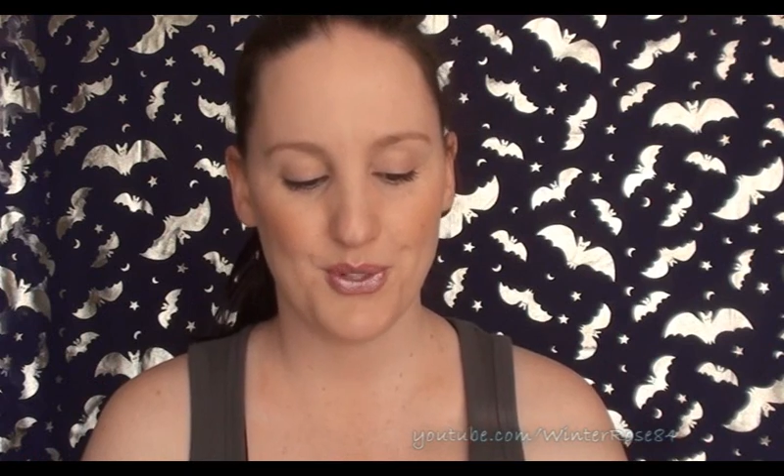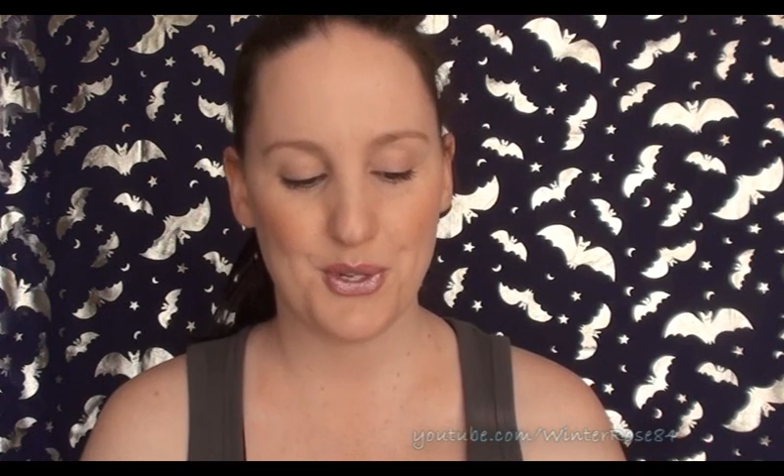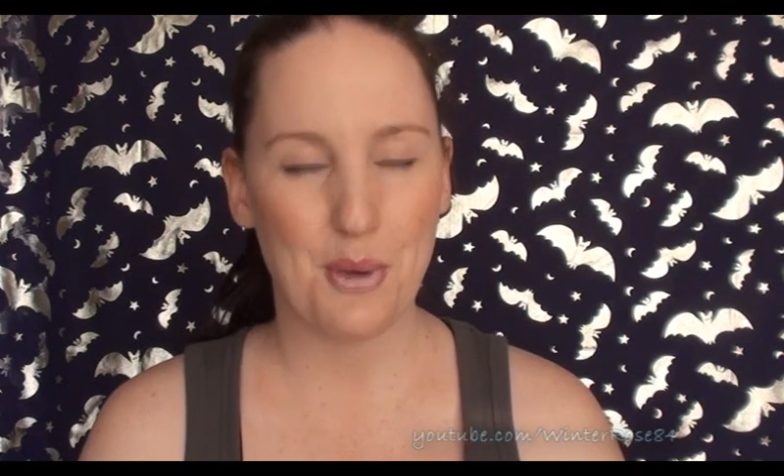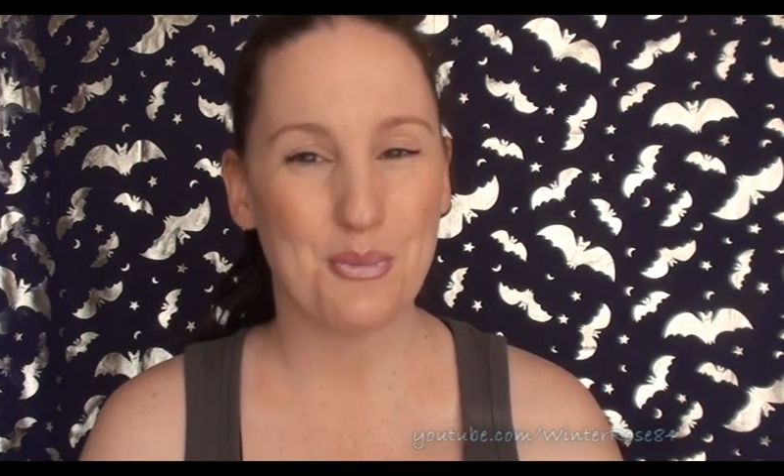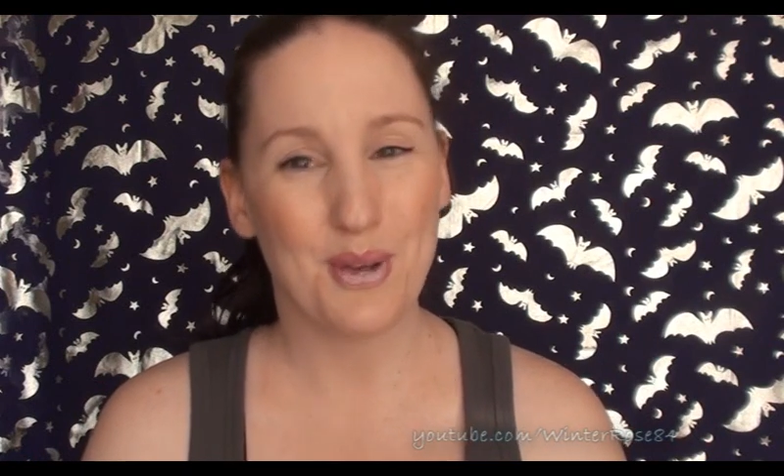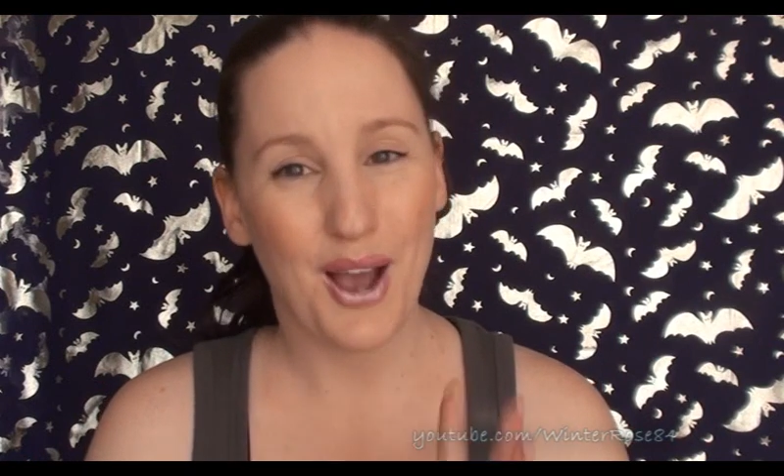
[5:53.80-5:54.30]

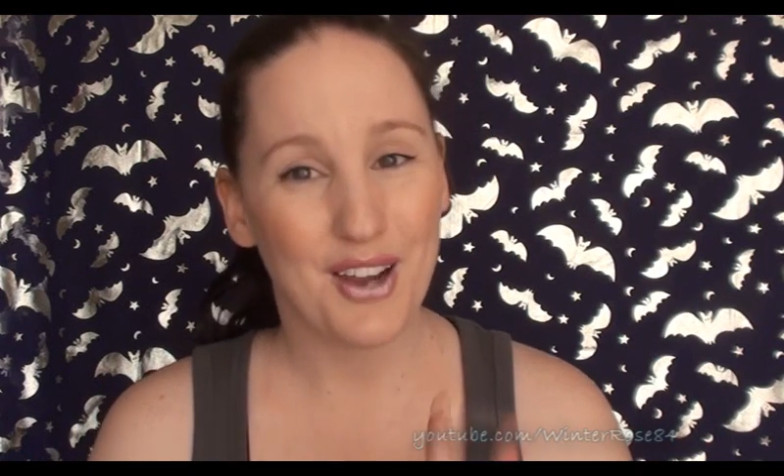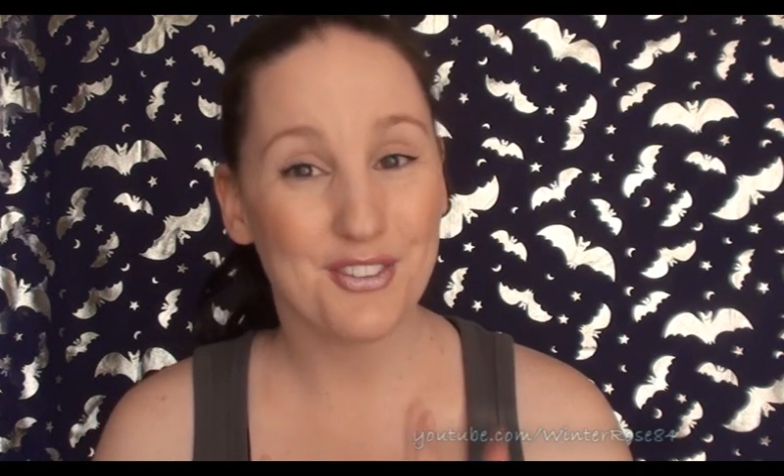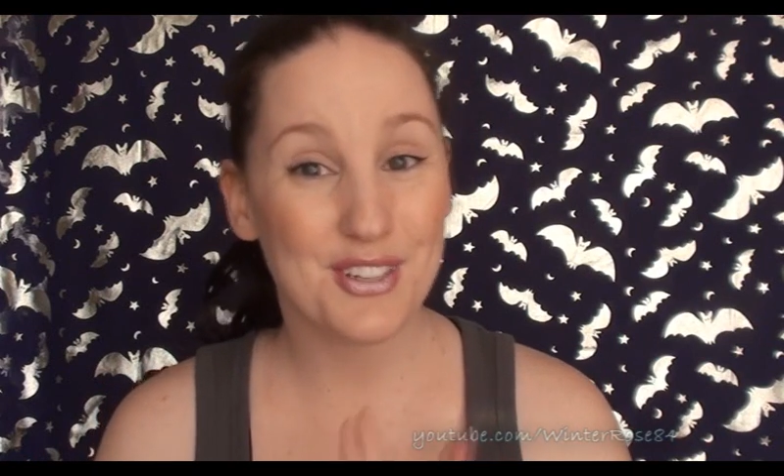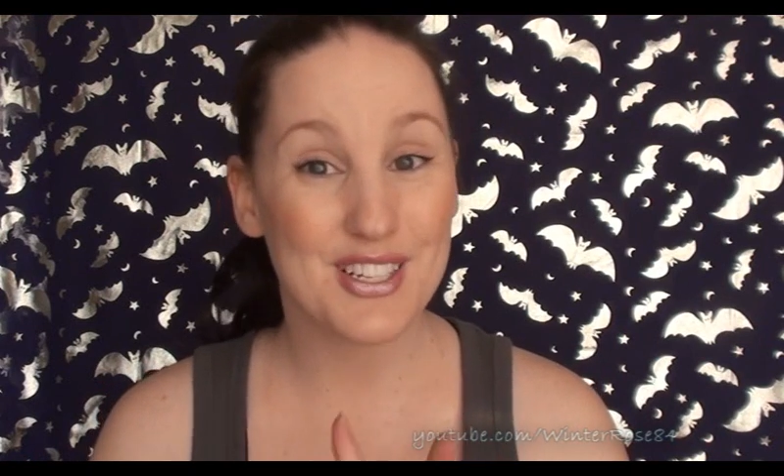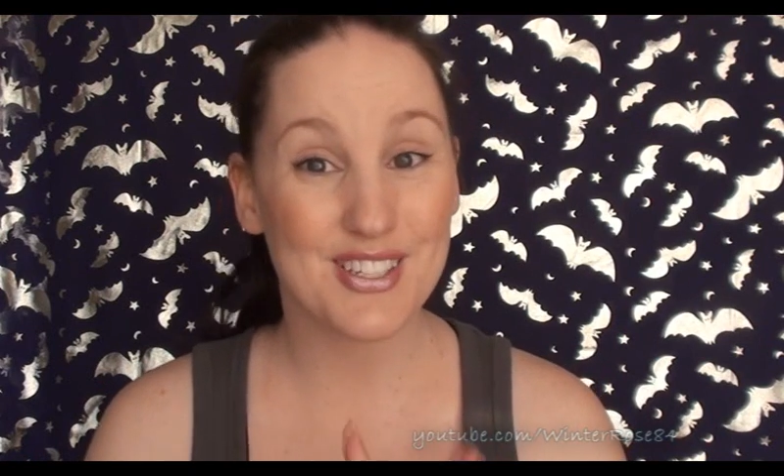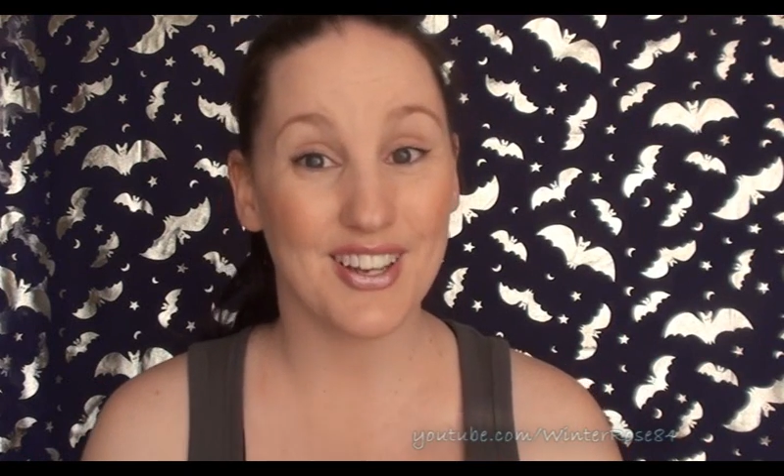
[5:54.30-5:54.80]
So I'm kind
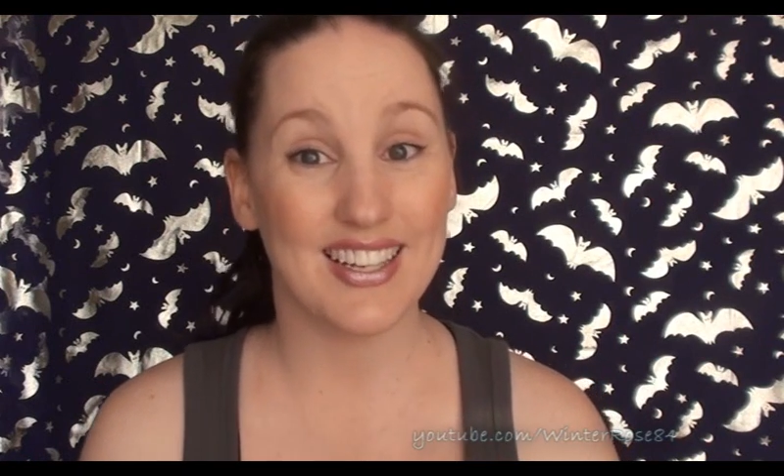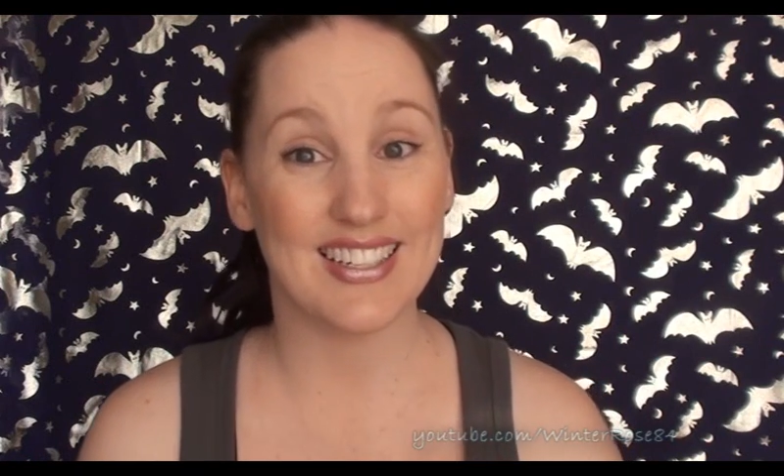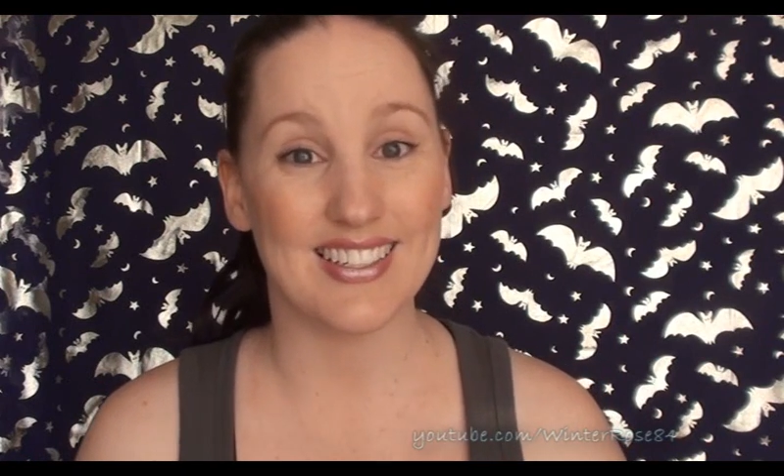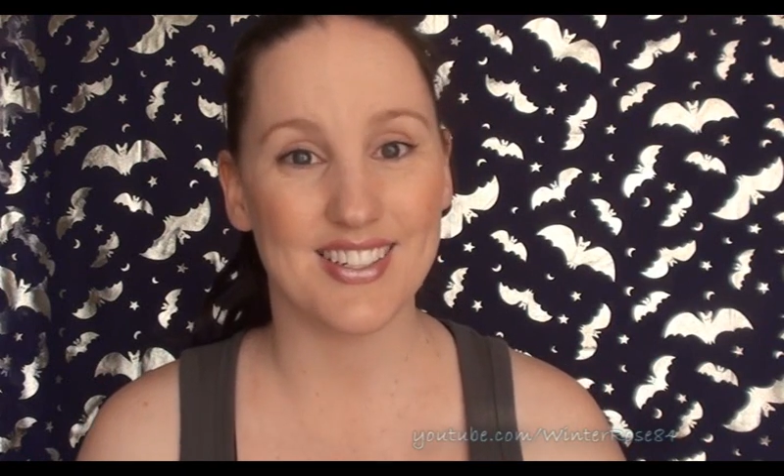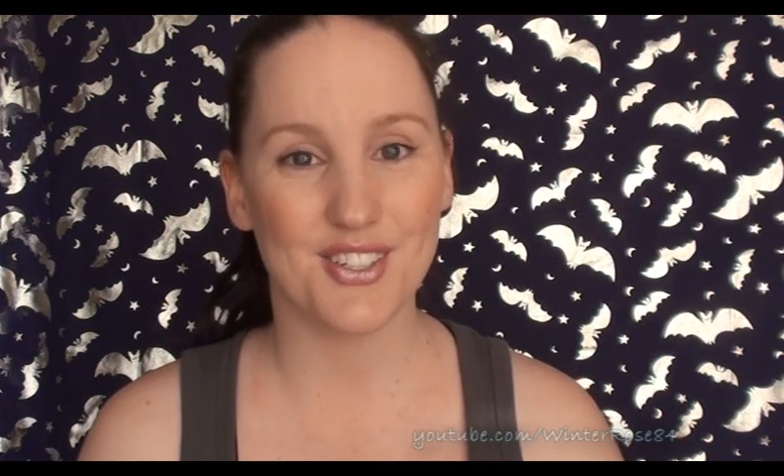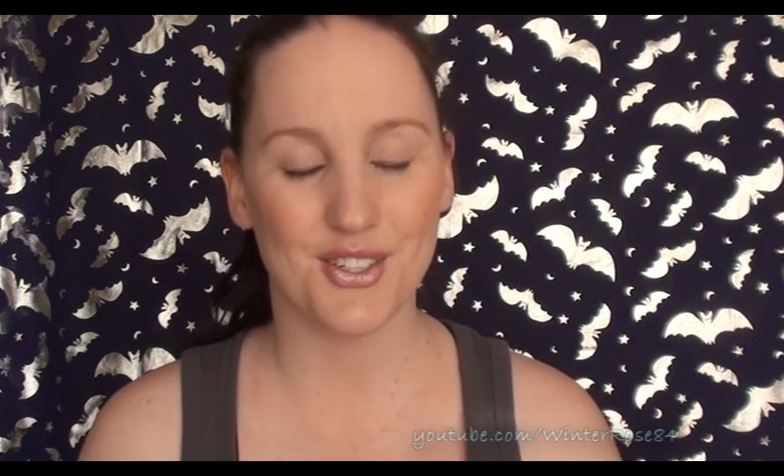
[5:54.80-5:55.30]
of excited